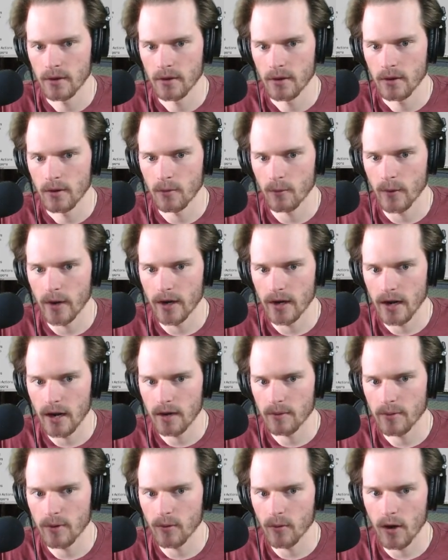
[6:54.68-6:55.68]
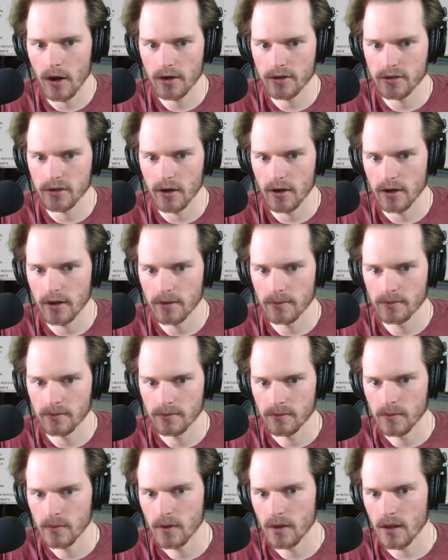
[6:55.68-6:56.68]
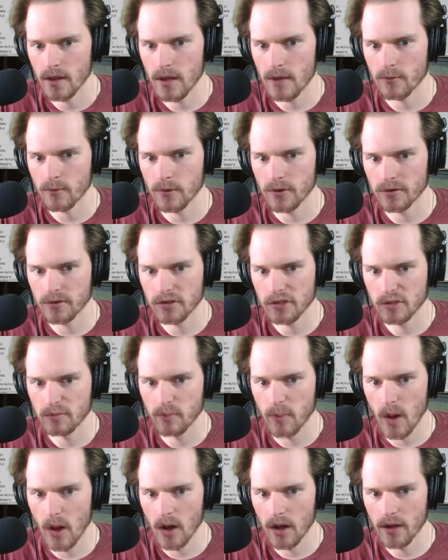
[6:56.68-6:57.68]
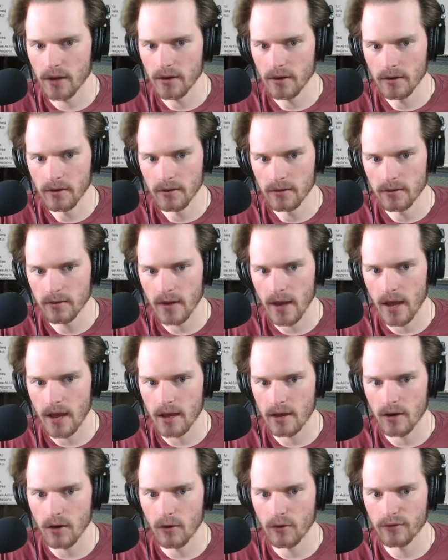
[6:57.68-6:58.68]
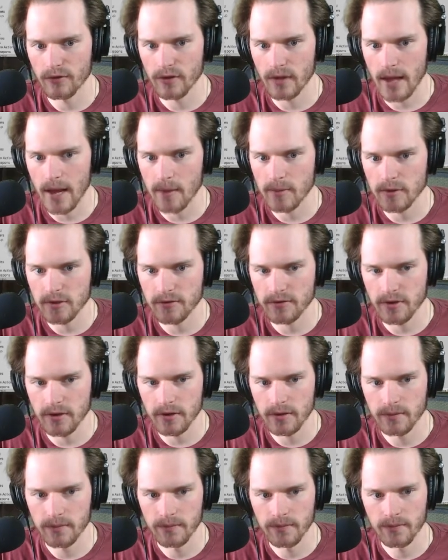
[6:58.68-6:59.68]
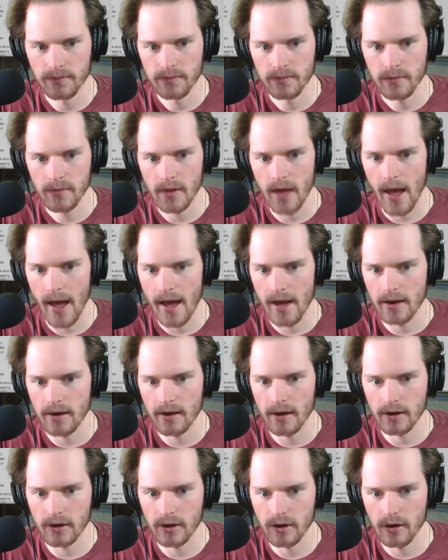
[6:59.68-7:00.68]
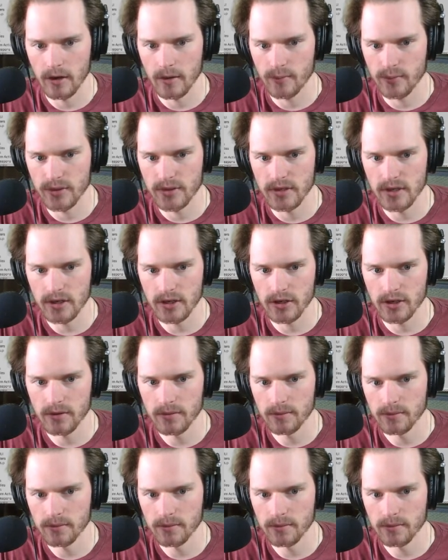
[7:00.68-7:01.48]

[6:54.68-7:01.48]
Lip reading: when an enemy walks on it, it will spawn a overlap sphere at a current position.